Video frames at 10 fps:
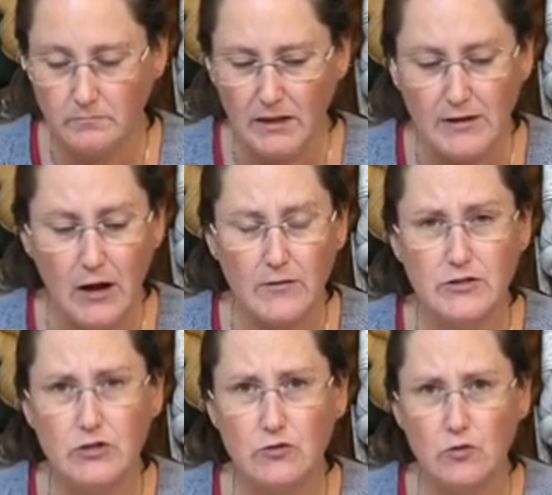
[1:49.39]
Now in this
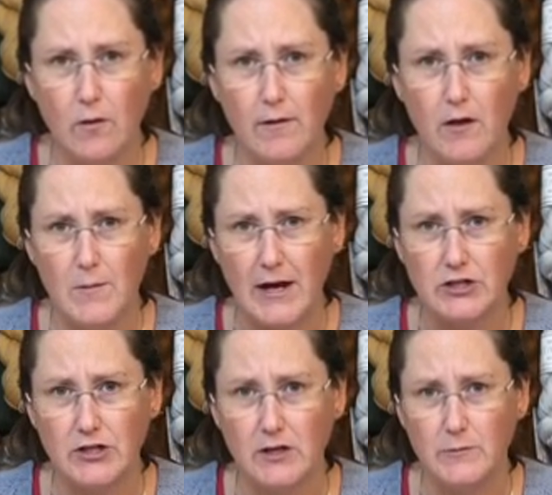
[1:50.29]
tutorial, I'm
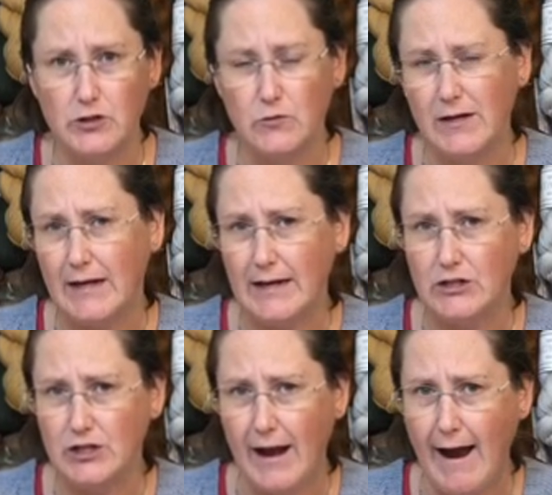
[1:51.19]
actually going to be doing 1.5
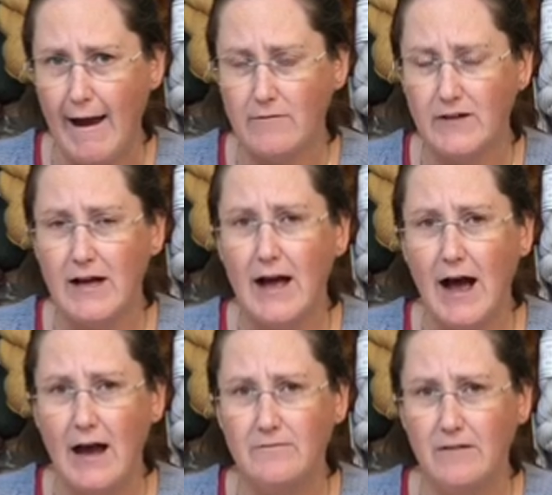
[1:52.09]
inches.
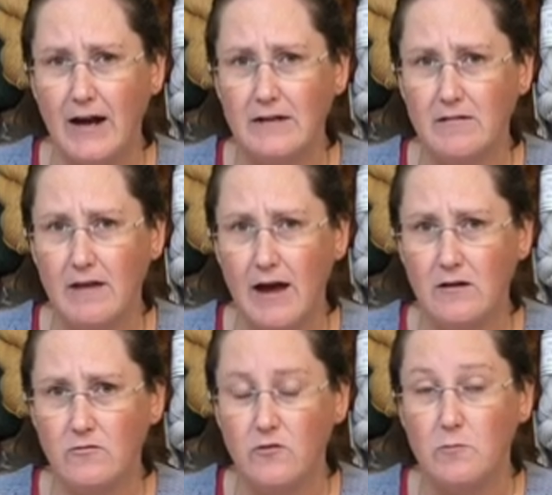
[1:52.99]
I find that
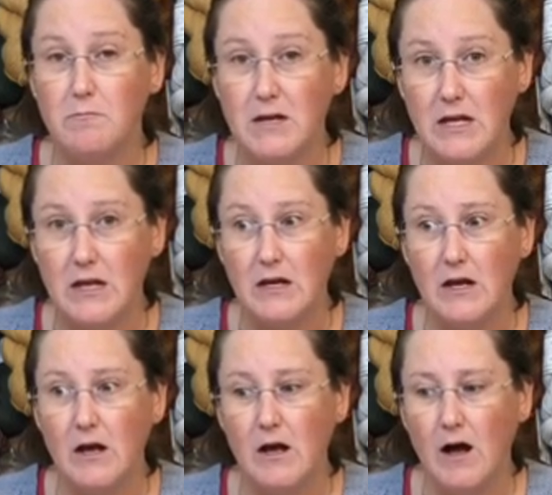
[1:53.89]
for me,
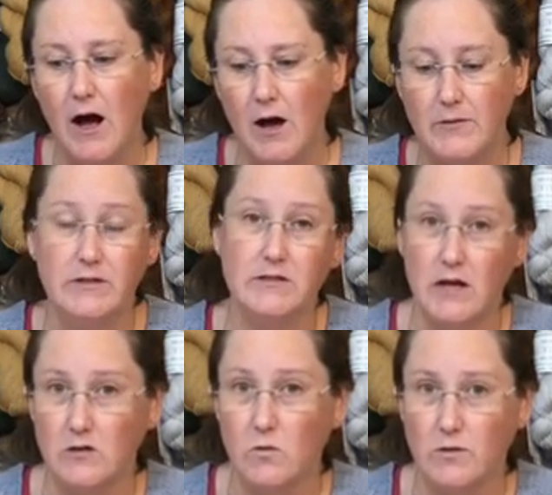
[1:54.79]
and these
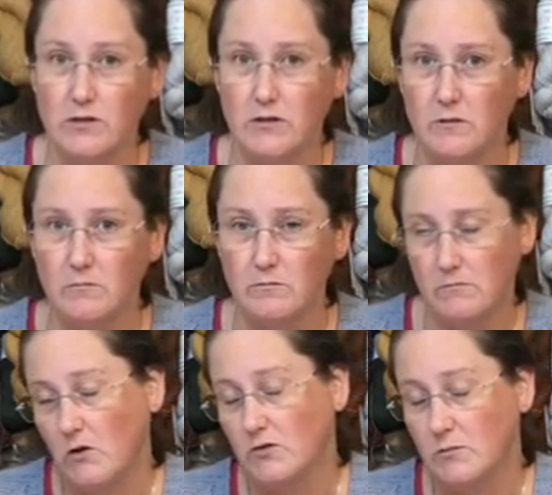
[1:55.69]
socks will
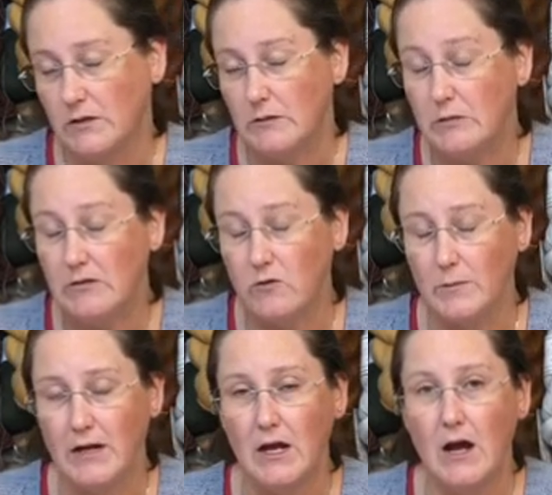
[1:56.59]
ultimately be for
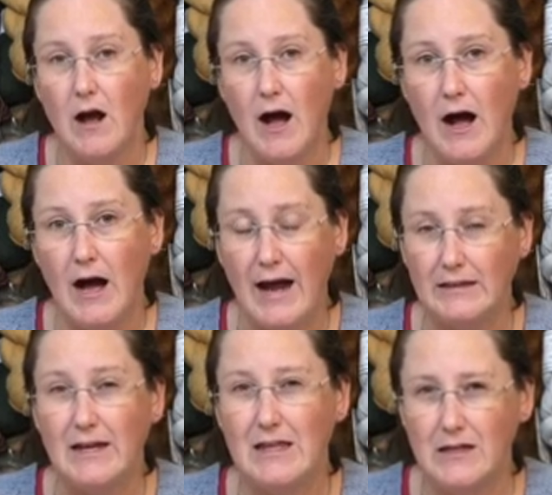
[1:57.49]
me, I
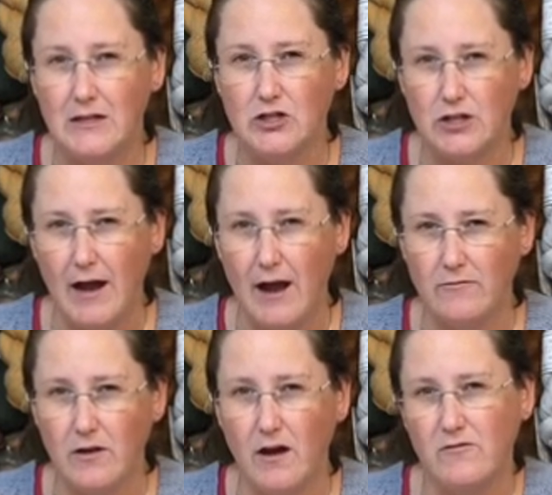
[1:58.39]
like the 1.5 inch
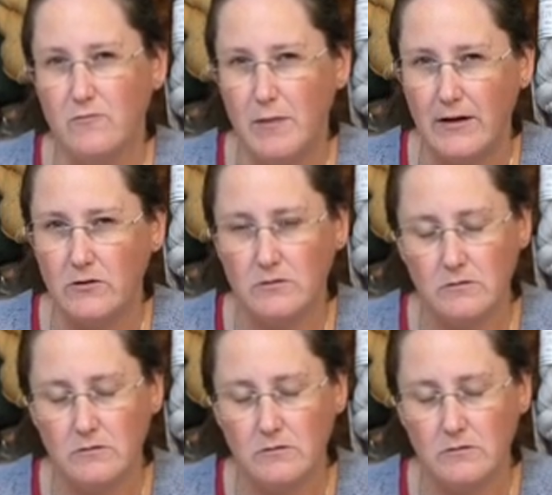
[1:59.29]
cuff better.